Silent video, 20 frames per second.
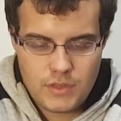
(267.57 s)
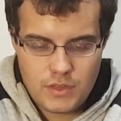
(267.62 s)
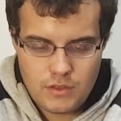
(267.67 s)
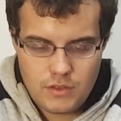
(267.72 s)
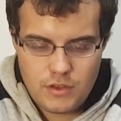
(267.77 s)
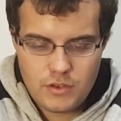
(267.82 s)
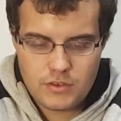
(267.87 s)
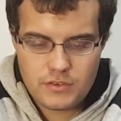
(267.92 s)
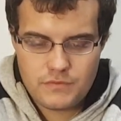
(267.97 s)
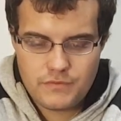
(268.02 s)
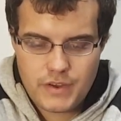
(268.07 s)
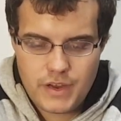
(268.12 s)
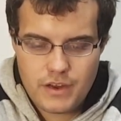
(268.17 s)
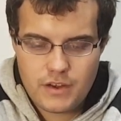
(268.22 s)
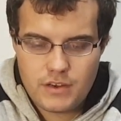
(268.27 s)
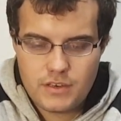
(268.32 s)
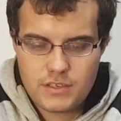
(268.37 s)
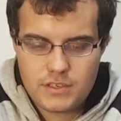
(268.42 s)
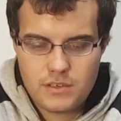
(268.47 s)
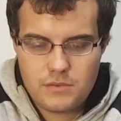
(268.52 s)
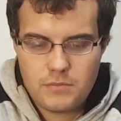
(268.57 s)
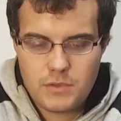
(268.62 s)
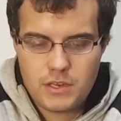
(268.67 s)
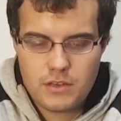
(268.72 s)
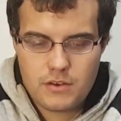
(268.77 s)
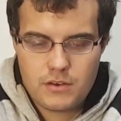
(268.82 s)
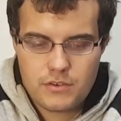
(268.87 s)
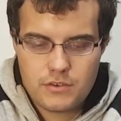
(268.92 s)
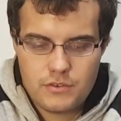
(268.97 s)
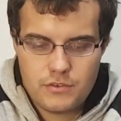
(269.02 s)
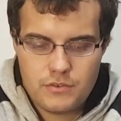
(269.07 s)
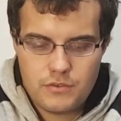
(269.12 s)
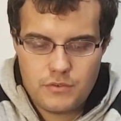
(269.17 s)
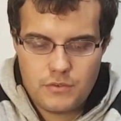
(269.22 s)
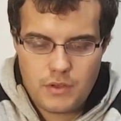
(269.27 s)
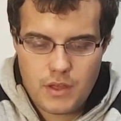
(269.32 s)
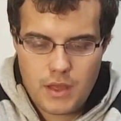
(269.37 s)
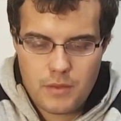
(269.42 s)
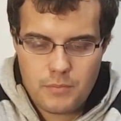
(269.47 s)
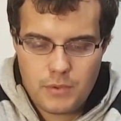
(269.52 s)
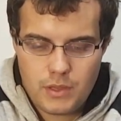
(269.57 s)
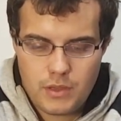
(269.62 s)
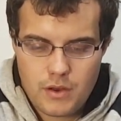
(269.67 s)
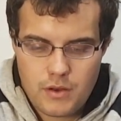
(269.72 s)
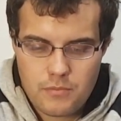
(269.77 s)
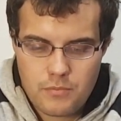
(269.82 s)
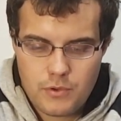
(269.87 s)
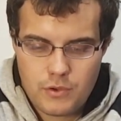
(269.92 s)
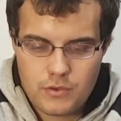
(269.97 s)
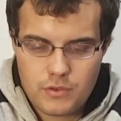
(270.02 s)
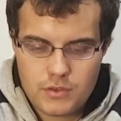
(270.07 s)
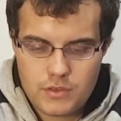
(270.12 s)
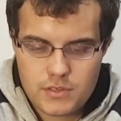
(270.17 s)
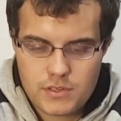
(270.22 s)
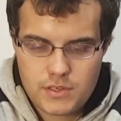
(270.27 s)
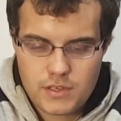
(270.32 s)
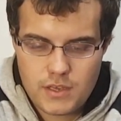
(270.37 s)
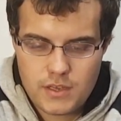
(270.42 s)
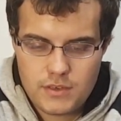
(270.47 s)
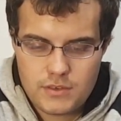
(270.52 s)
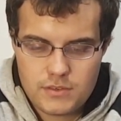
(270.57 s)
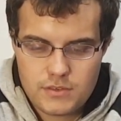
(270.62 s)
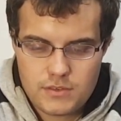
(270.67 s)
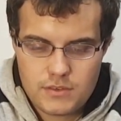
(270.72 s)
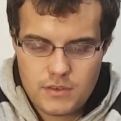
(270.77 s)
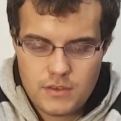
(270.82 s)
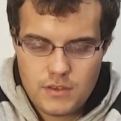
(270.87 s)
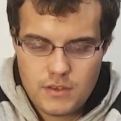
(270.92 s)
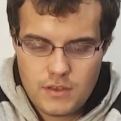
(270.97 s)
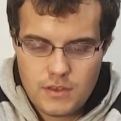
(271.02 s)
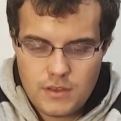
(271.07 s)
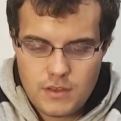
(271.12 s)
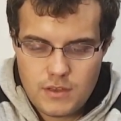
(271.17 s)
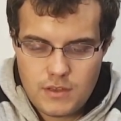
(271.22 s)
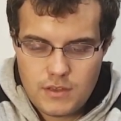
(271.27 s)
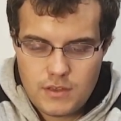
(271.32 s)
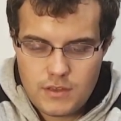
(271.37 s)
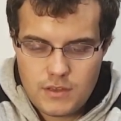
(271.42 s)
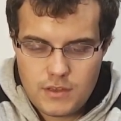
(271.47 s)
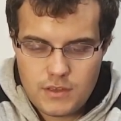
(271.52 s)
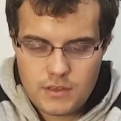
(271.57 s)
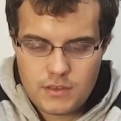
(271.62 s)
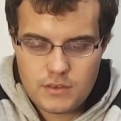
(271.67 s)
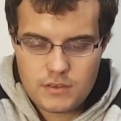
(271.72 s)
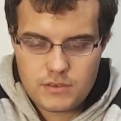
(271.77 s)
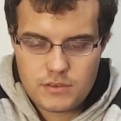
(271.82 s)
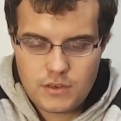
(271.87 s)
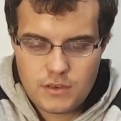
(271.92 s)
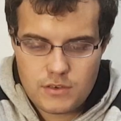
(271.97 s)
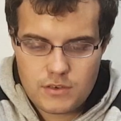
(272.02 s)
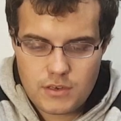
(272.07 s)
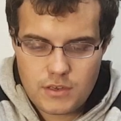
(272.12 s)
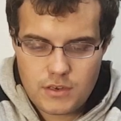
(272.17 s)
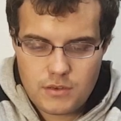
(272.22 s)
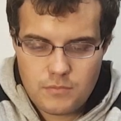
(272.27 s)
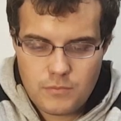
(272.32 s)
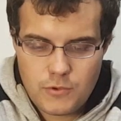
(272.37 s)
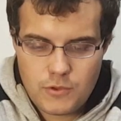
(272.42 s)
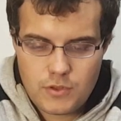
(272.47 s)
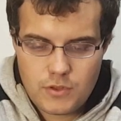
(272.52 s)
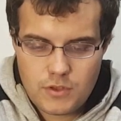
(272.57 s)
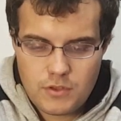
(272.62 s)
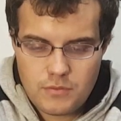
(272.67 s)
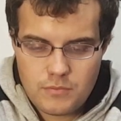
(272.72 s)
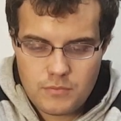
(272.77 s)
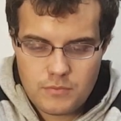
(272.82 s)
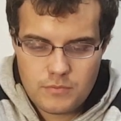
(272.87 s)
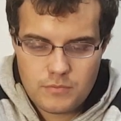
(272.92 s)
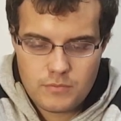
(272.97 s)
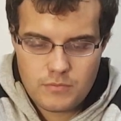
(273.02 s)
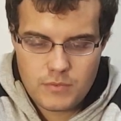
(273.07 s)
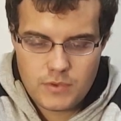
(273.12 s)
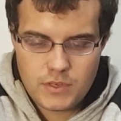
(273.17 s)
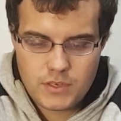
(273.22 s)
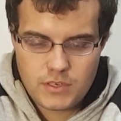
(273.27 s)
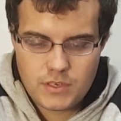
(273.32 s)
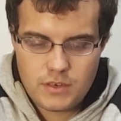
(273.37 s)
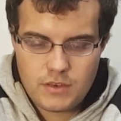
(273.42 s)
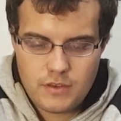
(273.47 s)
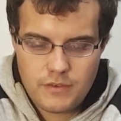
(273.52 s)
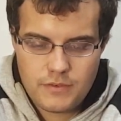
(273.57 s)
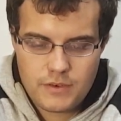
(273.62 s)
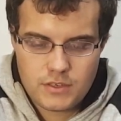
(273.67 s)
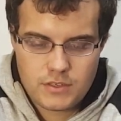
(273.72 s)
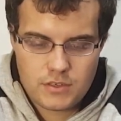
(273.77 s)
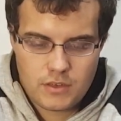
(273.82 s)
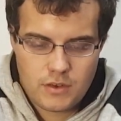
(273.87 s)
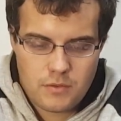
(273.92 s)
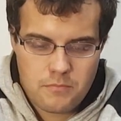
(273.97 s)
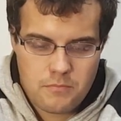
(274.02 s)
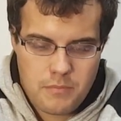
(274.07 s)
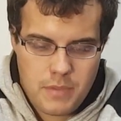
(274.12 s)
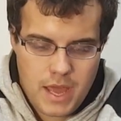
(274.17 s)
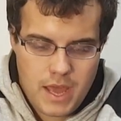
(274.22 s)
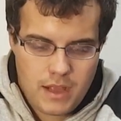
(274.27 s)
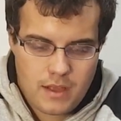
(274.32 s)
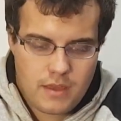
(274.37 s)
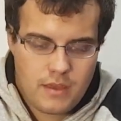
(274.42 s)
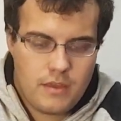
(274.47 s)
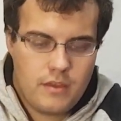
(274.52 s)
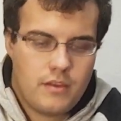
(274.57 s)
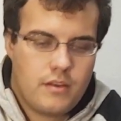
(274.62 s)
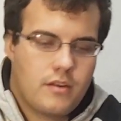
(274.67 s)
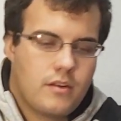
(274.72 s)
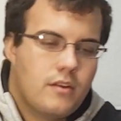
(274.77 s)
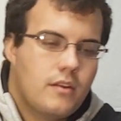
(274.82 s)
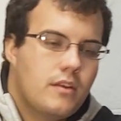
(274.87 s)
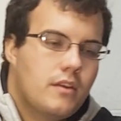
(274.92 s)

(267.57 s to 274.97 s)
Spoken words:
looks very similar to Apple AirPods case. Charging at the bottom. There's a difference on the back here.